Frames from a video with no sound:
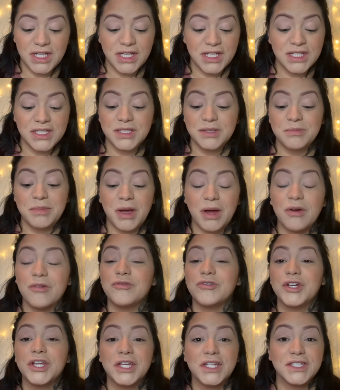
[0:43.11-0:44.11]
It is about
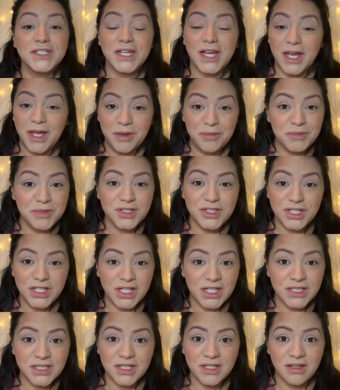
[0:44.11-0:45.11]
freaking time that she
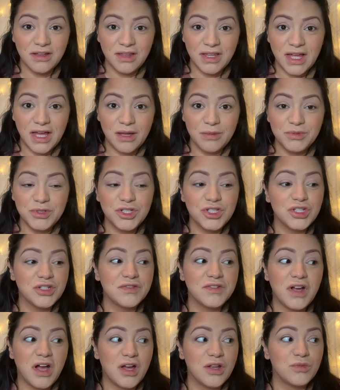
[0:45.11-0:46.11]
gets a collab. She should
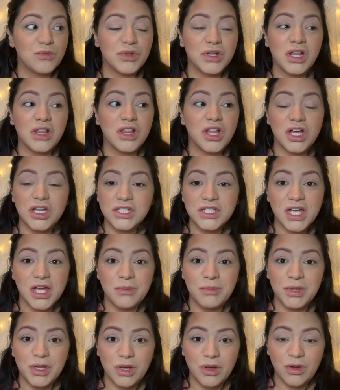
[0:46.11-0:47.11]
have gotten one a long
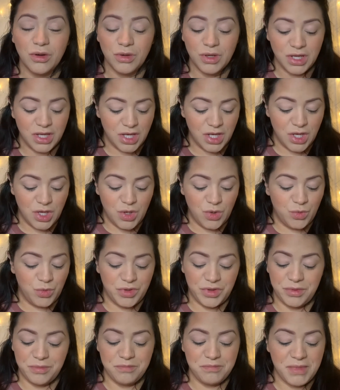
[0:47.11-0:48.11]
time ago
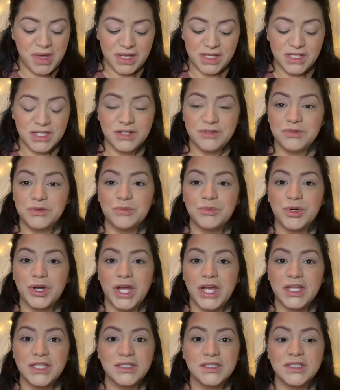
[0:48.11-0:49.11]
with many different
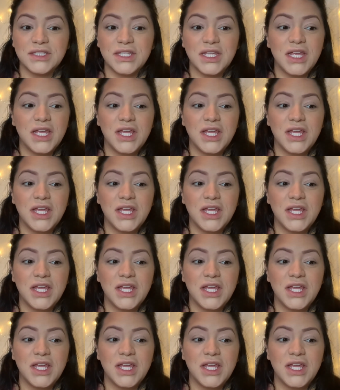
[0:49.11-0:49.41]
brands.